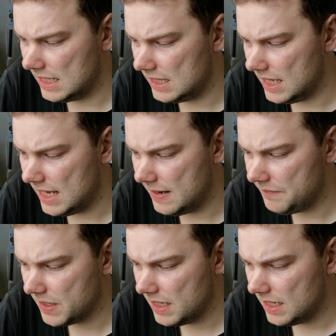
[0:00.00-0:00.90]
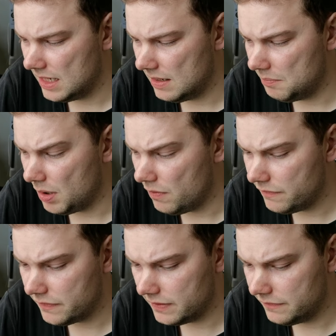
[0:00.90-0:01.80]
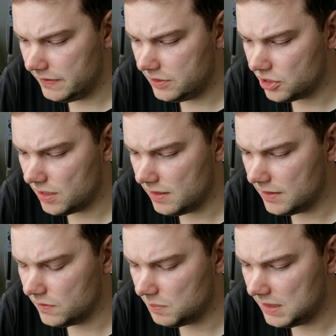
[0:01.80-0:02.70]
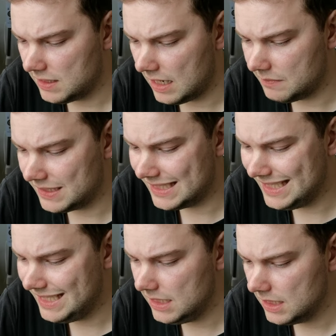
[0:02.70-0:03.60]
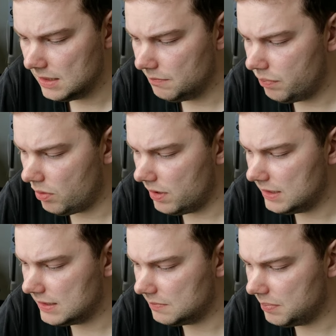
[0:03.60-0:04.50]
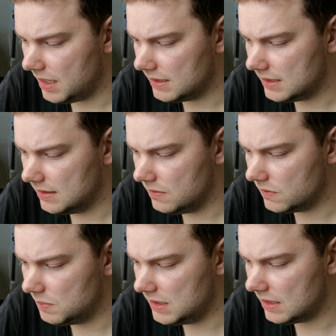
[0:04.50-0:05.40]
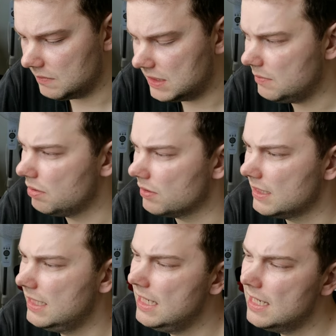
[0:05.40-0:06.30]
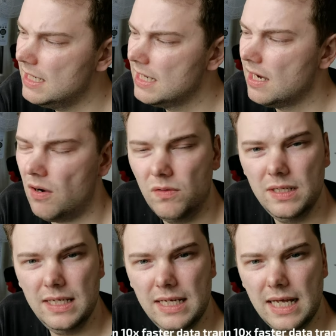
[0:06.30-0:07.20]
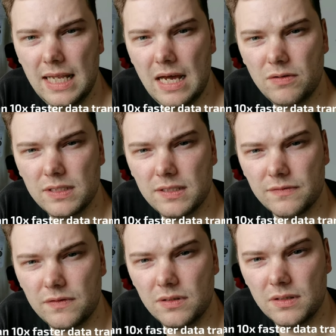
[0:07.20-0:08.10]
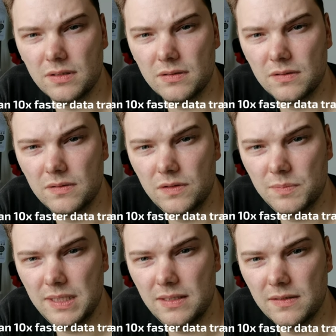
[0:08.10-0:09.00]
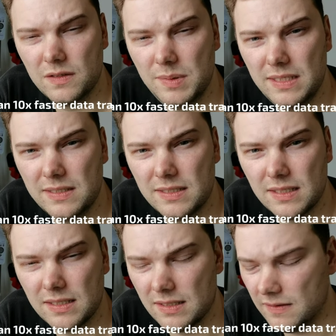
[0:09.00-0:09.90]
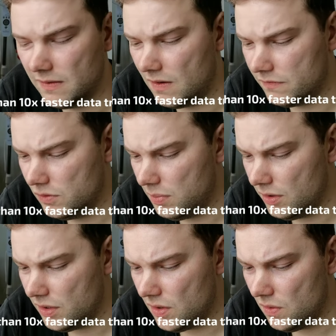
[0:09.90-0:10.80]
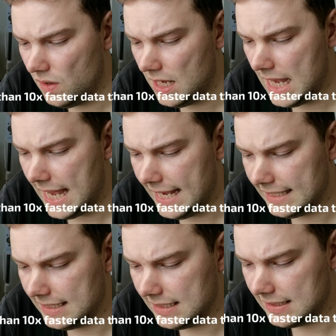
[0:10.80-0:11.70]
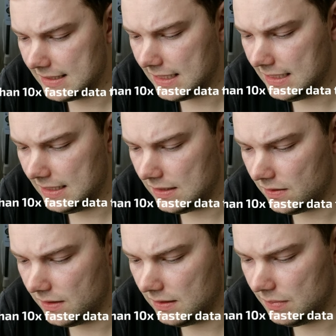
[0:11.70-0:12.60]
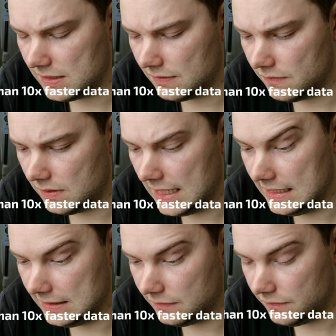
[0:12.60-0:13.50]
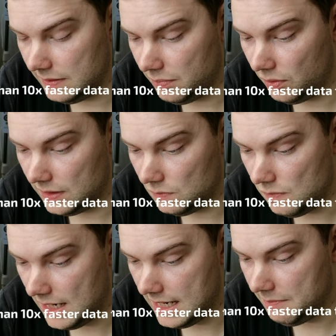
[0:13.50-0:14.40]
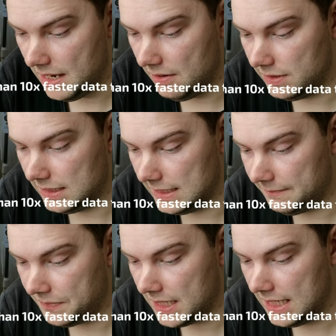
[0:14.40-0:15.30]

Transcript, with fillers: there. Uh, both feature a USB Type-C port, but the USB Type-C port here only allows for USB speeds uh, of 2.0 and the standard on the Pixel 4a is 3.1 apparently.